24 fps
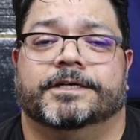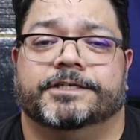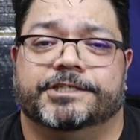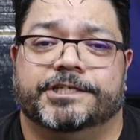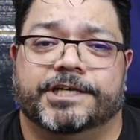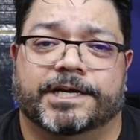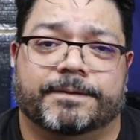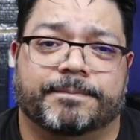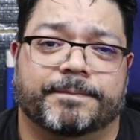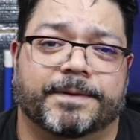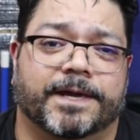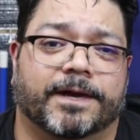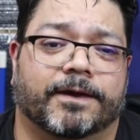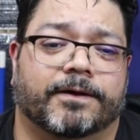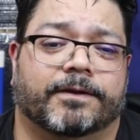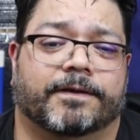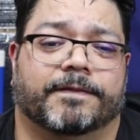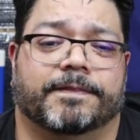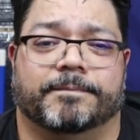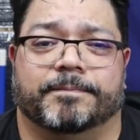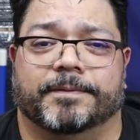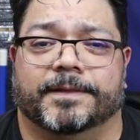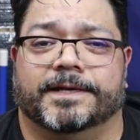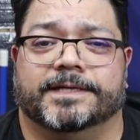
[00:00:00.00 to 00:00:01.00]
Check me out
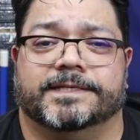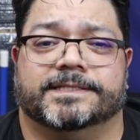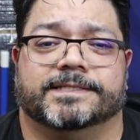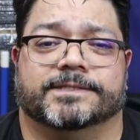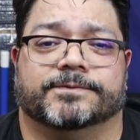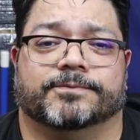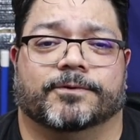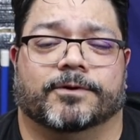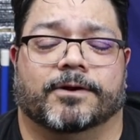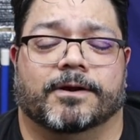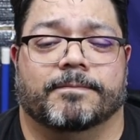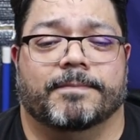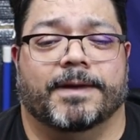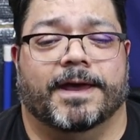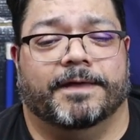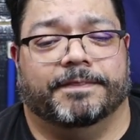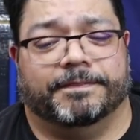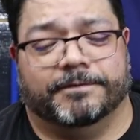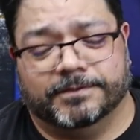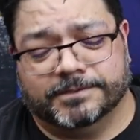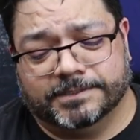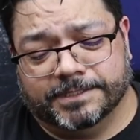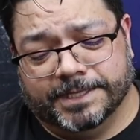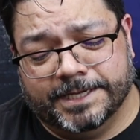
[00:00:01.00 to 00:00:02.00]
on the places where I'm
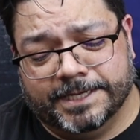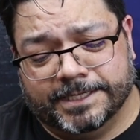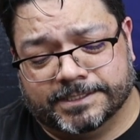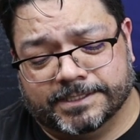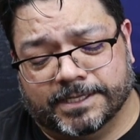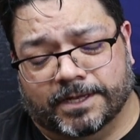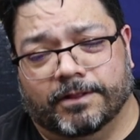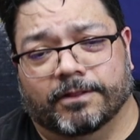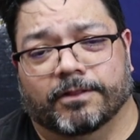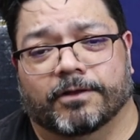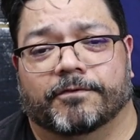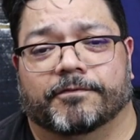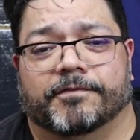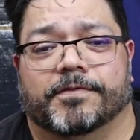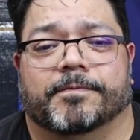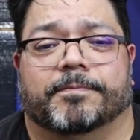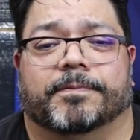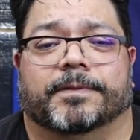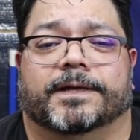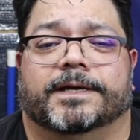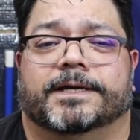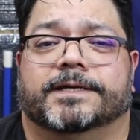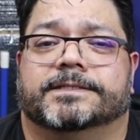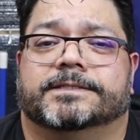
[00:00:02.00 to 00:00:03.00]
at. There's links all over the
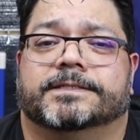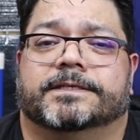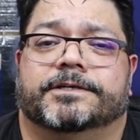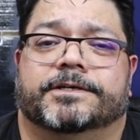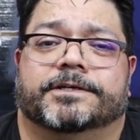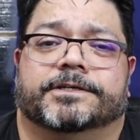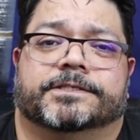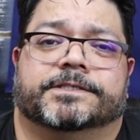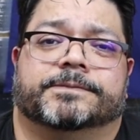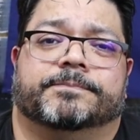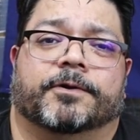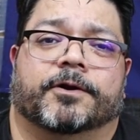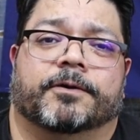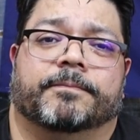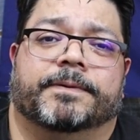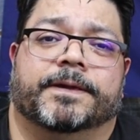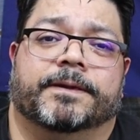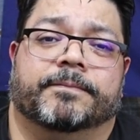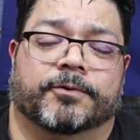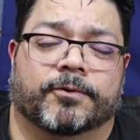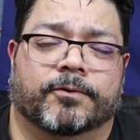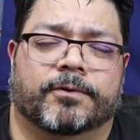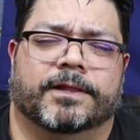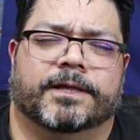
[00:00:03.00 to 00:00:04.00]
place. You're smart
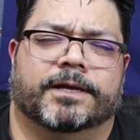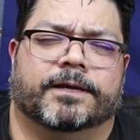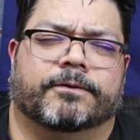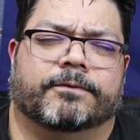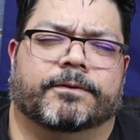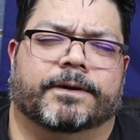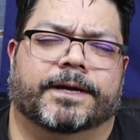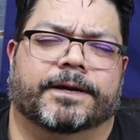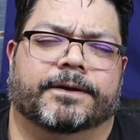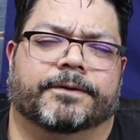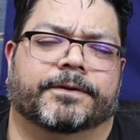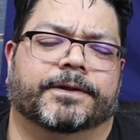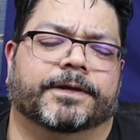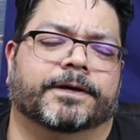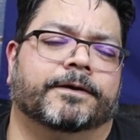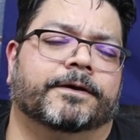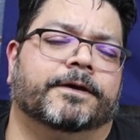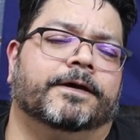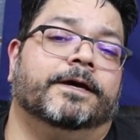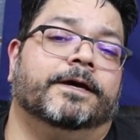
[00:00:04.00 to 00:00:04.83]
people. Click around.